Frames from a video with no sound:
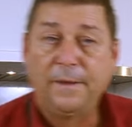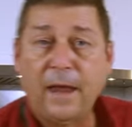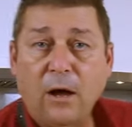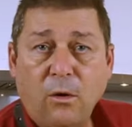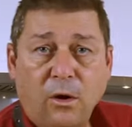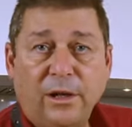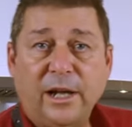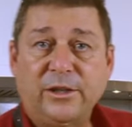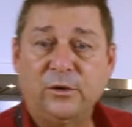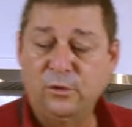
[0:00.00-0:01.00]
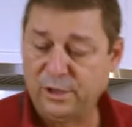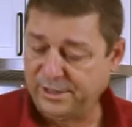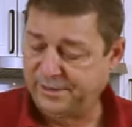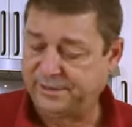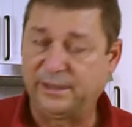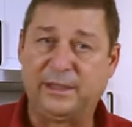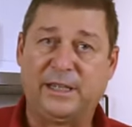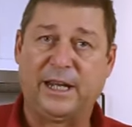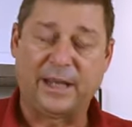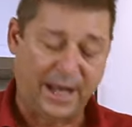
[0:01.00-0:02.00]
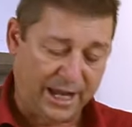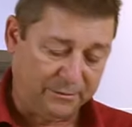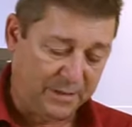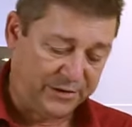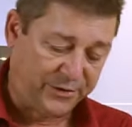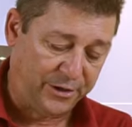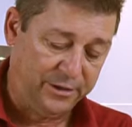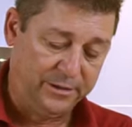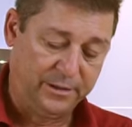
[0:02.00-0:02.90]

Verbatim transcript: Now all I do is take a hand mixer